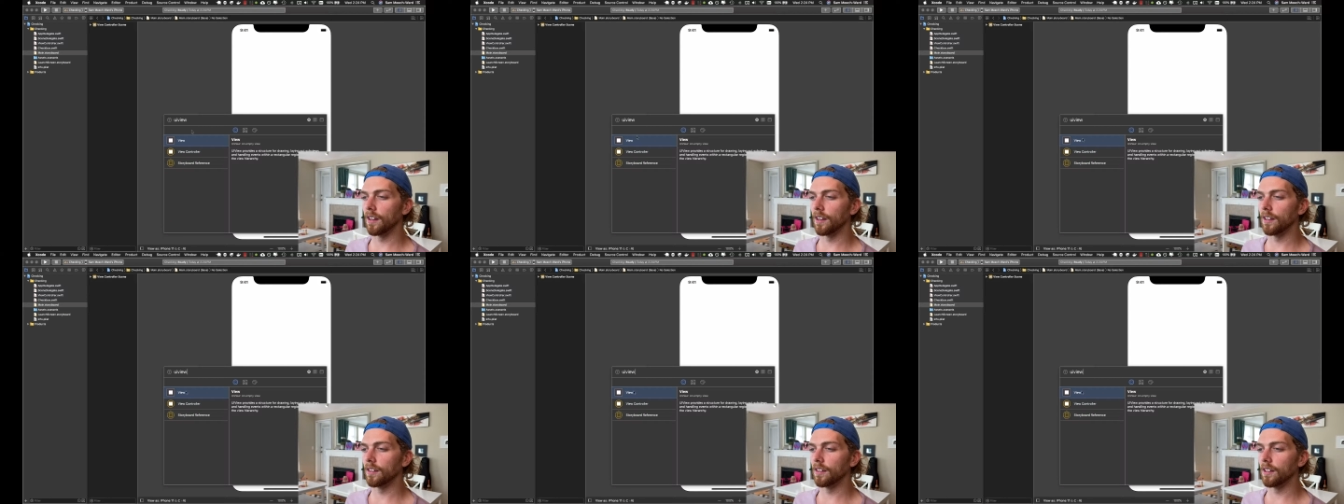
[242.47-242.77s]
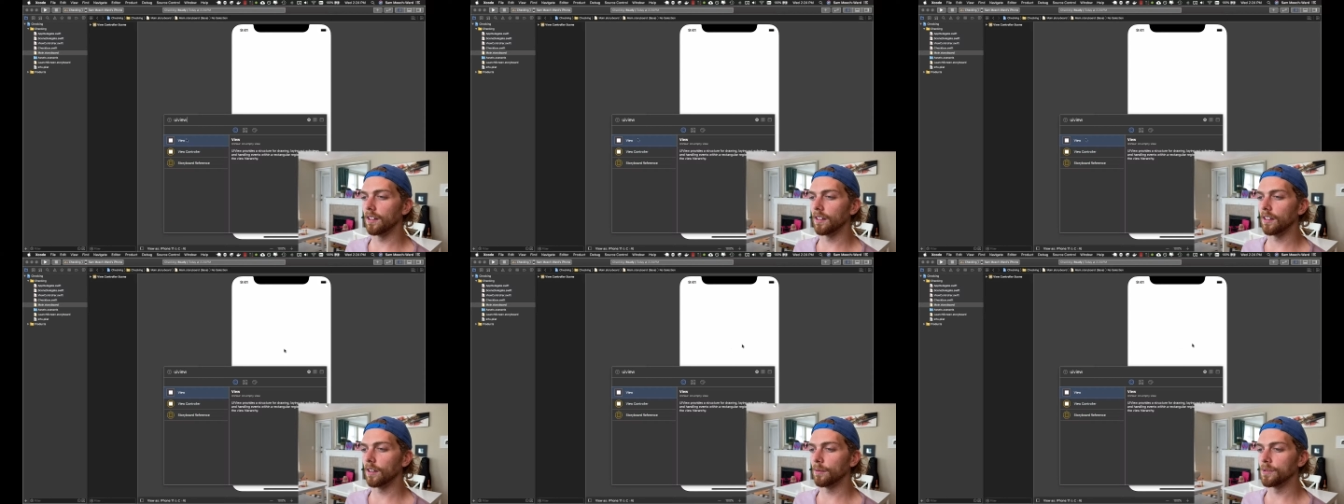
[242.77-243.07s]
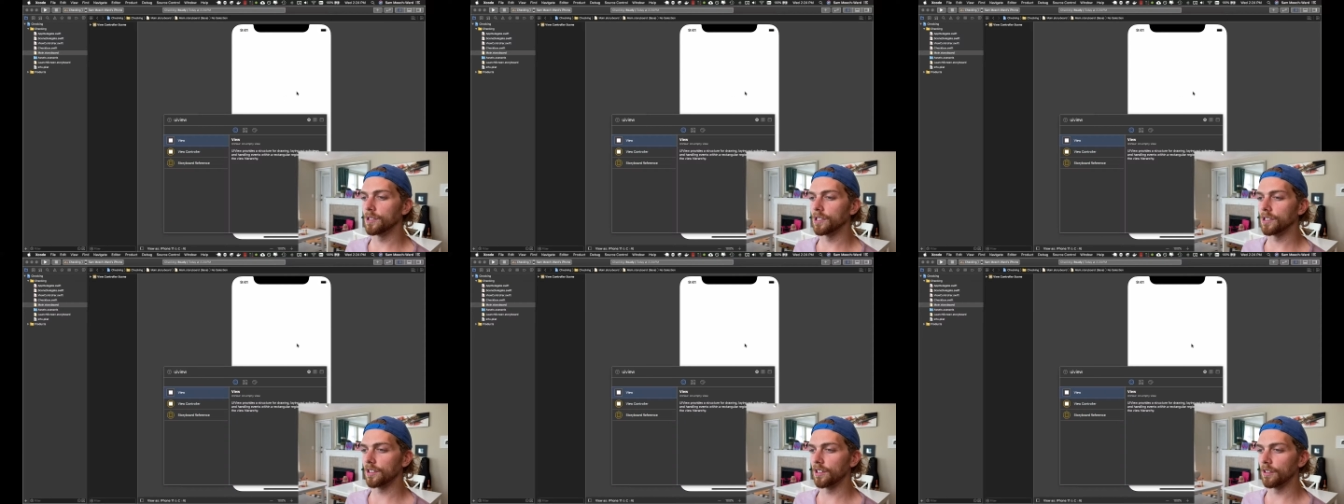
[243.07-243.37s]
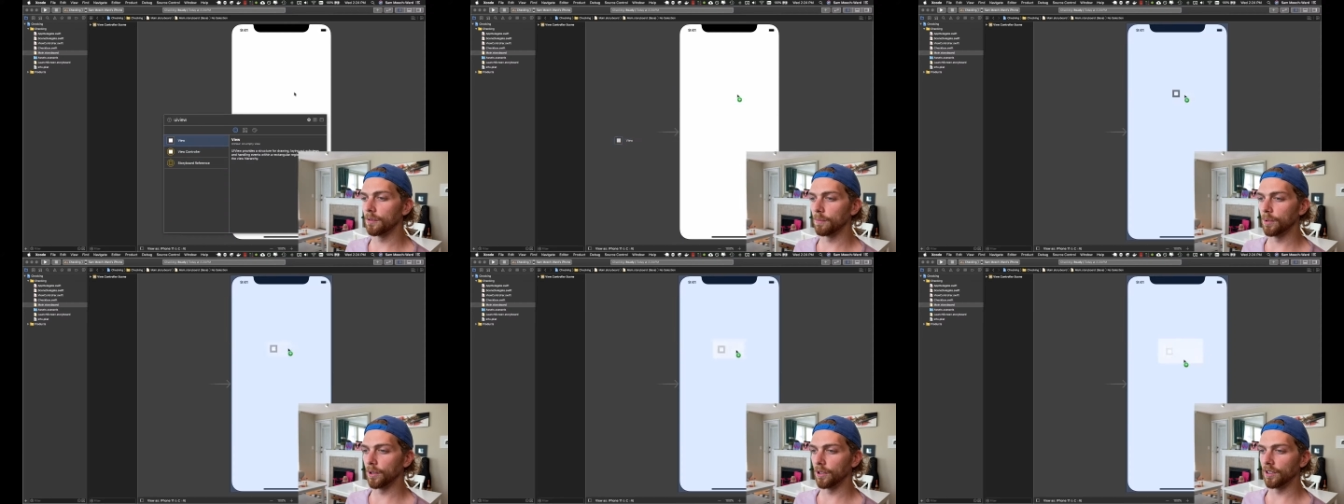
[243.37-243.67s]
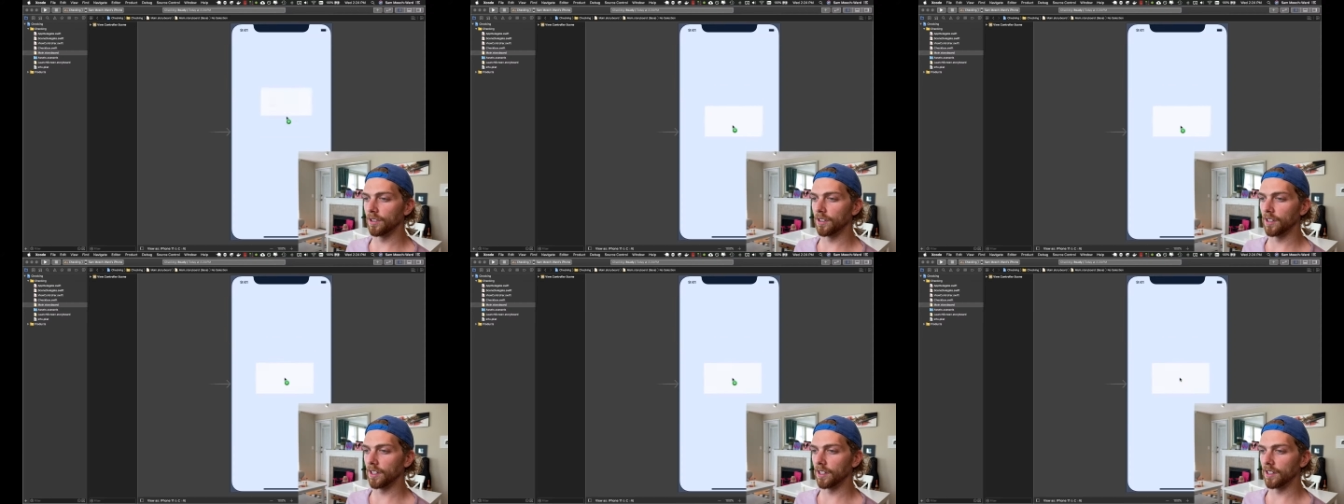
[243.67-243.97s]
I think I'm just going to
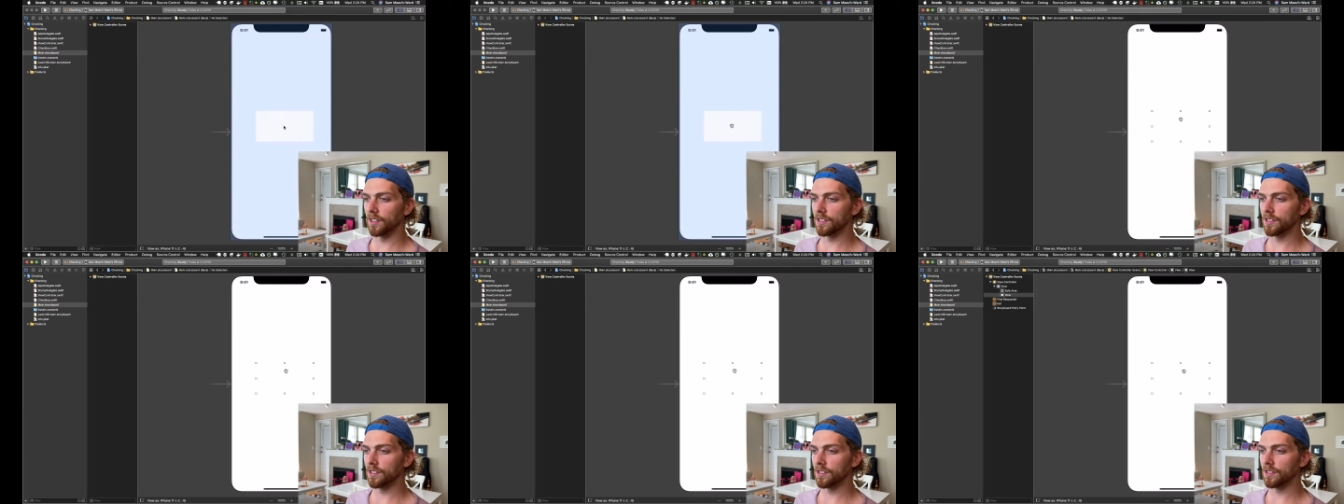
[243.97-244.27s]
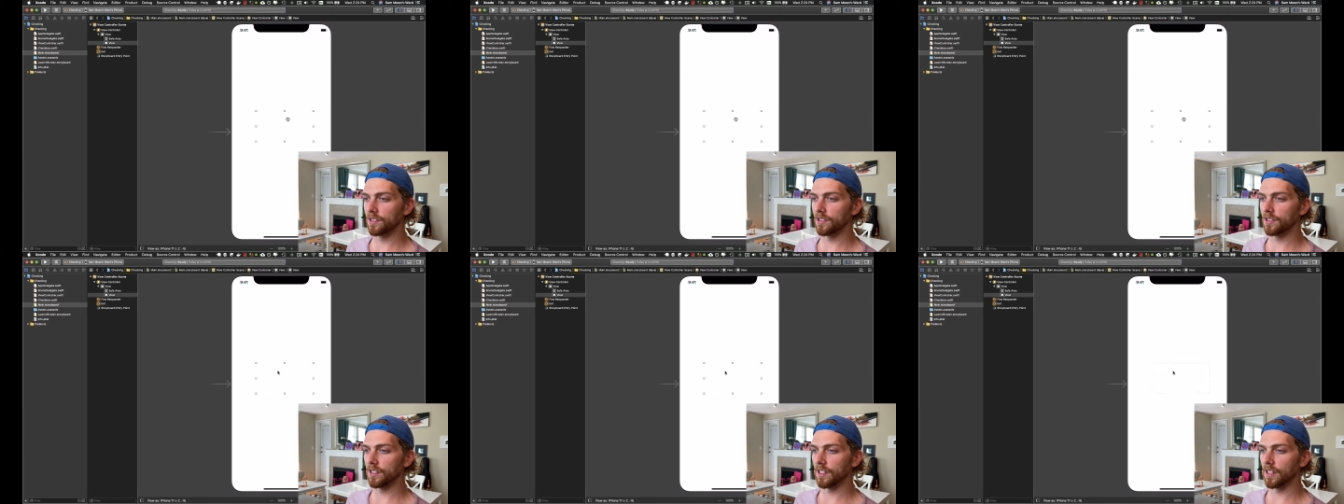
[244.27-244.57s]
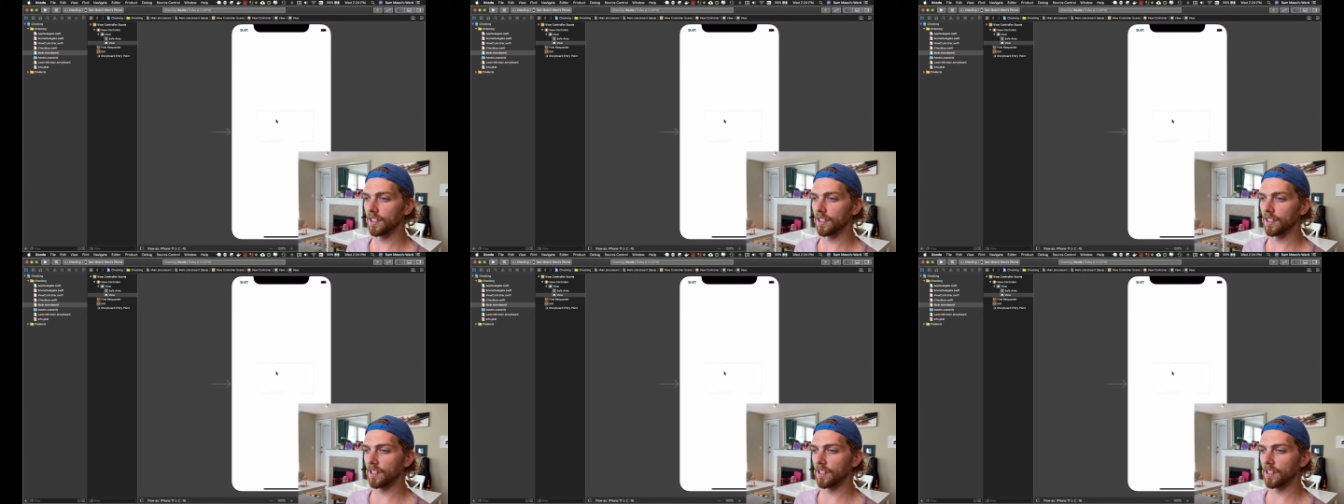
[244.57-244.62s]
put this